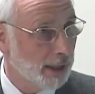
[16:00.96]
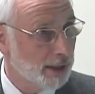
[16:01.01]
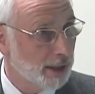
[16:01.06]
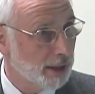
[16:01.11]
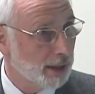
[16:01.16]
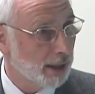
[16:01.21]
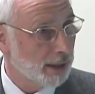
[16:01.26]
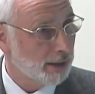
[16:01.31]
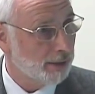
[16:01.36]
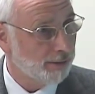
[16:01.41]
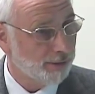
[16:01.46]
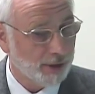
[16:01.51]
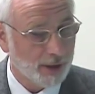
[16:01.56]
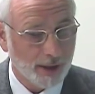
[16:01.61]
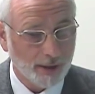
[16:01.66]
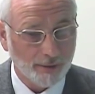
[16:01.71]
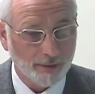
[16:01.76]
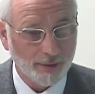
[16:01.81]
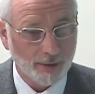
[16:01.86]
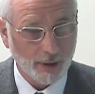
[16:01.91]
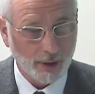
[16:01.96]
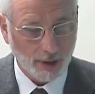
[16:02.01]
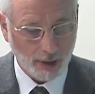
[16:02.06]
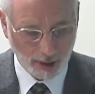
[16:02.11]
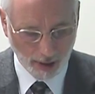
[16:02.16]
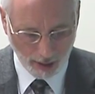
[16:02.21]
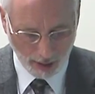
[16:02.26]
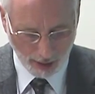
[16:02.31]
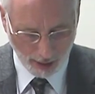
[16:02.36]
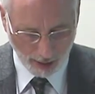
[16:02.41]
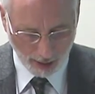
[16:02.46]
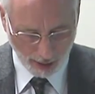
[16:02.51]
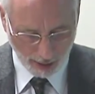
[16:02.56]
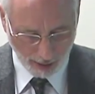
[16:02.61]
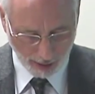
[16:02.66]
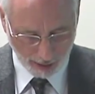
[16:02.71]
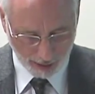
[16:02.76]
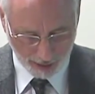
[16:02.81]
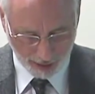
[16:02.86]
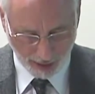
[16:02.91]
1995,
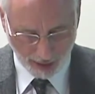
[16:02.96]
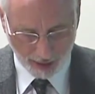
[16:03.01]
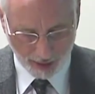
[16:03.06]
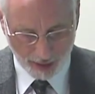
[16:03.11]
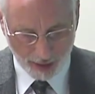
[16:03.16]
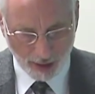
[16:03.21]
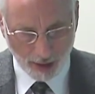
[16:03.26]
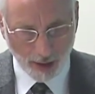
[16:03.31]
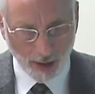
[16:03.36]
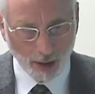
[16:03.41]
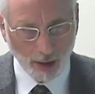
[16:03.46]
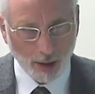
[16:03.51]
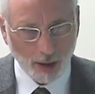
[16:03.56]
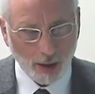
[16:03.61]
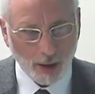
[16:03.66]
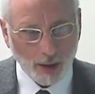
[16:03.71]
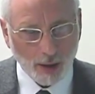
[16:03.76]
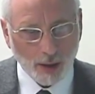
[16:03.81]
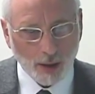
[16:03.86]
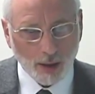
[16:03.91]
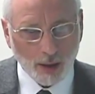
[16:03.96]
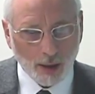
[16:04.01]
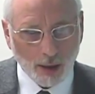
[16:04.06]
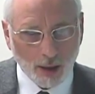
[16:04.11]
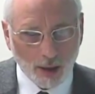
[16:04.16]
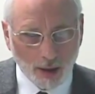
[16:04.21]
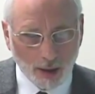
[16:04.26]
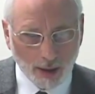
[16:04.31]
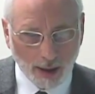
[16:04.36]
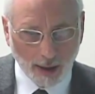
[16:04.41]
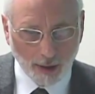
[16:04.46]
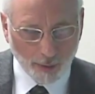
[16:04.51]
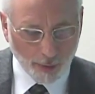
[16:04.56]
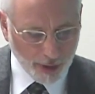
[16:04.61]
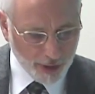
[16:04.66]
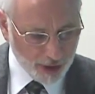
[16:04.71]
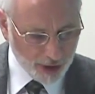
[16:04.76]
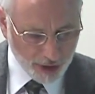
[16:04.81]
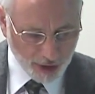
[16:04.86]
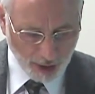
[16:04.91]
it says,
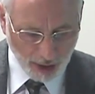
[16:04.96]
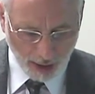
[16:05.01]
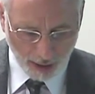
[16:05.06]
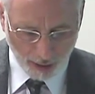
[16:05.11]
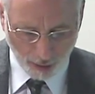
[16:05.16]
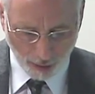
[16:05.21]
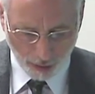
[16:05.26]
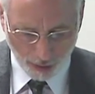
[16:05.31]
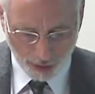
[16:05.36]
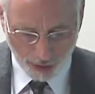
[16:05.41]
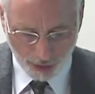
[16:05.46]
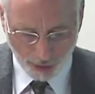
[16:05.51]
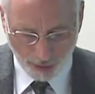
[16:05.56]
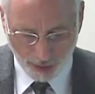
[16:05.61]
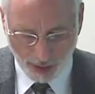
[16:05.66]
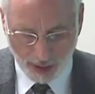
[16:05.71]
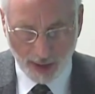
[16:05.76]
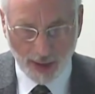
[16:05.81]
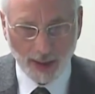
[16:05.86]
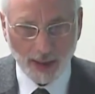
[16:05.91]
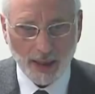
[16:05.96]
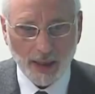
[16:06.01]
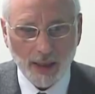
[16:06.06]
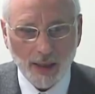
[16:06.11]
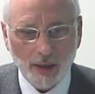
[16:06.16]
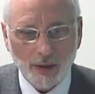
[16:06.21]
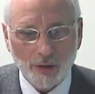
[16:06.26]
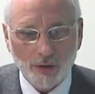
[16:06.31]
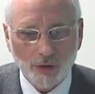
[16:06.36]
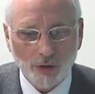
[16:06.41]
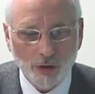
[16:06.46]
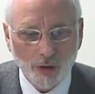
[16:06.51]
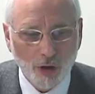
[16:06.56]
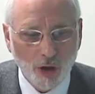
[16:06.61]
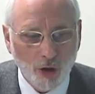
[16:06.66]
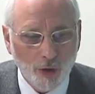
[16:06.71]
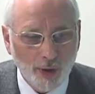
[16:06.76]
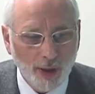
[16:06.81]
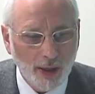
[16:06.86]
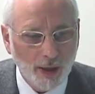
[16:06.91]
languages are also the key to
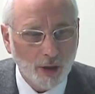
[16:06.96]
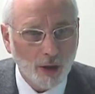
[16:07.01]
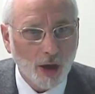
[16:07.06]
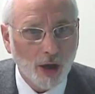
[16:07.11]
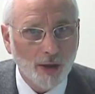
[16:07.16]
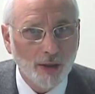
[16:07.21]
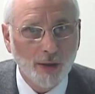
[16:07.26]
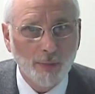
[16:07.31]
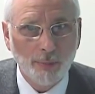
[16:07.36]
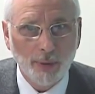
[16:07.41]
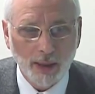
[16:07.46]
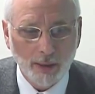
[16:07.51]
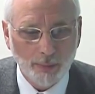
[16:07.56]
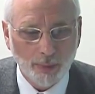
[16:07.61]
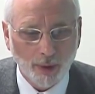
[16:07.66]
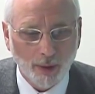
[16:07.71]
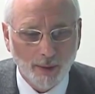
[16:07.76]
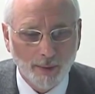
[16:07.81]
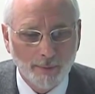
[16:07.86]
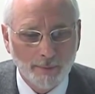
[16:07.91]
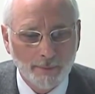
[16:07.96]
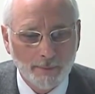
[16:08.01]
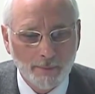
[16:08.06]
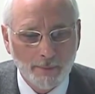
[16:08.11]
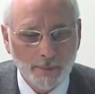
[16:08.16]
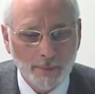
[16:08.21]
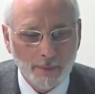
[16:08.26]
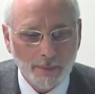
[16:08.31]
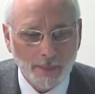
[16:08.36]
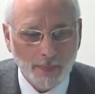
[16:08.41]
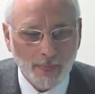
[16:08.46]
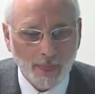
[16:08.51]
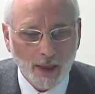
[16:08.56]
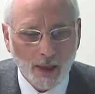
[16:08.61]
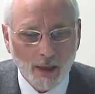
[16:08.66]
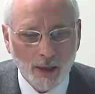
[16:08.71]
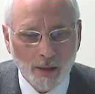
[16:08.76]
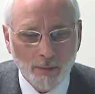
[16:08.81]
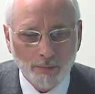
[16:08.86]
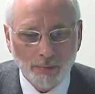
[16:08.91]
knowing other people.
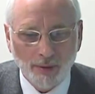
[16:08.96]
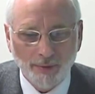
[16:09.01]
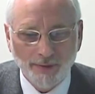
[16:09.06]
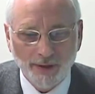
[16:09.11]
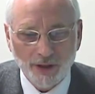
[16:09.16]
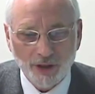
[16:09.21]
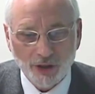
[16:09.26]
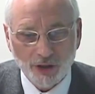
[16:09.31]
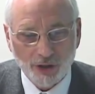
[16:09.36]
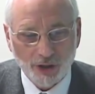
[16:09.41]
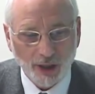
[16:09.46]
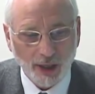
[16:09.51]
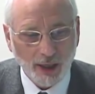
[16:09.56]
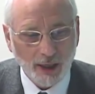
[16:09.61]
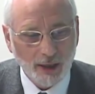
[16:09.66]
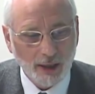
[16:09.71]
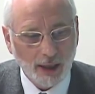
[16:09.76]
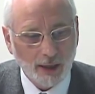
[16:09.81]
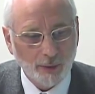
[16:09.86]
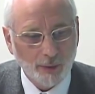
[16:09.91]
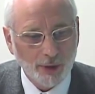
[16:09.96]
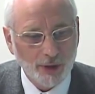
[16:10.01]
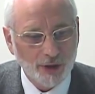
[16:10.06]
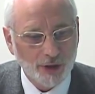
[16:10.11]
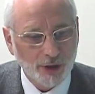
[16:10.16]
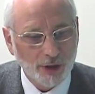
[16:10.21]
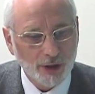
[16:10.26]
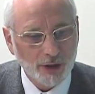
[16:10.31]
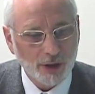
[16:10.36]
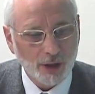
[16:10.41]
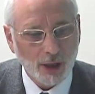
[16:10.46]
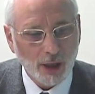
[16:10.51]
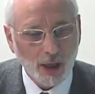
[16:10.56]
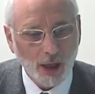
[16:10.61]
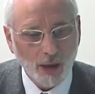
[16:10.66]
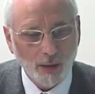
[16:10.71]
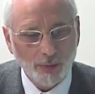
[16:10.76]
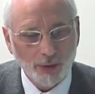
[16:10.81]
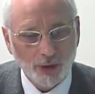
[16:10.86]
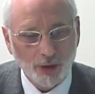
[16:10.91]
Proficiency in languages
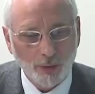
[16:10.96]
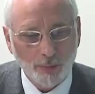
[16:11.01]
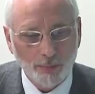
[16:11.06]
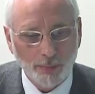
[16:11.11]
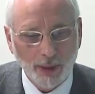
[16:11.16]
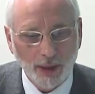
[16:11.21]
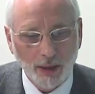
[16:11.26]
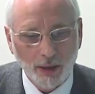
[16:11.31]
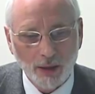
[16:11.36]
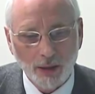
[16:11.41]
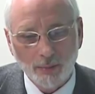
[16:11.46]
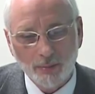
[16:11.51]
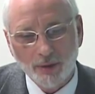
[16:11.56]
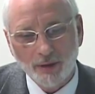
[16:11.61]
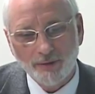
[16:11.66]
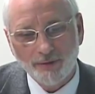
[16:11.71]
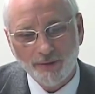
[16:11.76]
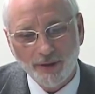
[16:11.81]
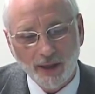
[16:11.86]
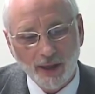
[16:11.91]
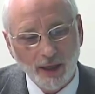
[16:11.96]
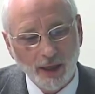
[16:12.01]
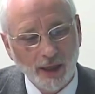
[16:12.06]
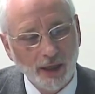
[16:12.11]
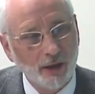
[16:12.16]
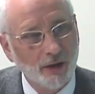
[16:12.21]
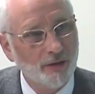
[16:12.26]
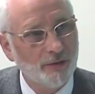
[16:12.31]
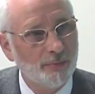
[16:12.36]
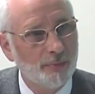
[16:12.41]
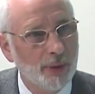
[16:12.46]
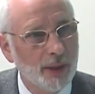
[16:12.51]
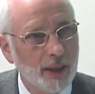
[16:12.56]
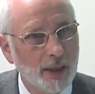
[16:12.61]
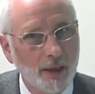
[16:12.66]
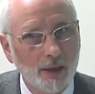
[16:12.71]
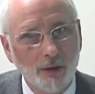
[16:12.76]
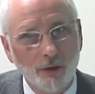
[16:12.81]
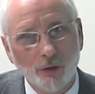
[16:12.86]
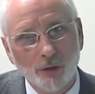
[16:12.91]
helps to build up the feeling of
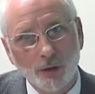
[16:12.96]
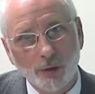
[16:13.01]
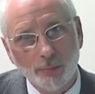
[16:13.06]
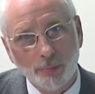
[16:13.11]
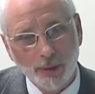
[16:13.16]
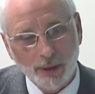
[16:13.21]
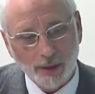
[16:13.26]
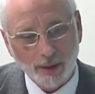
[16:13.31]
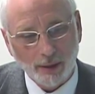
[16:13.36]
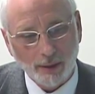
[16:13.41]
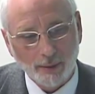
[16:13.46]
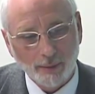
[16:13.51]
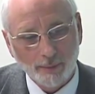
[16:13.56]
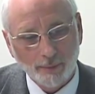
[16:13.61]
being European,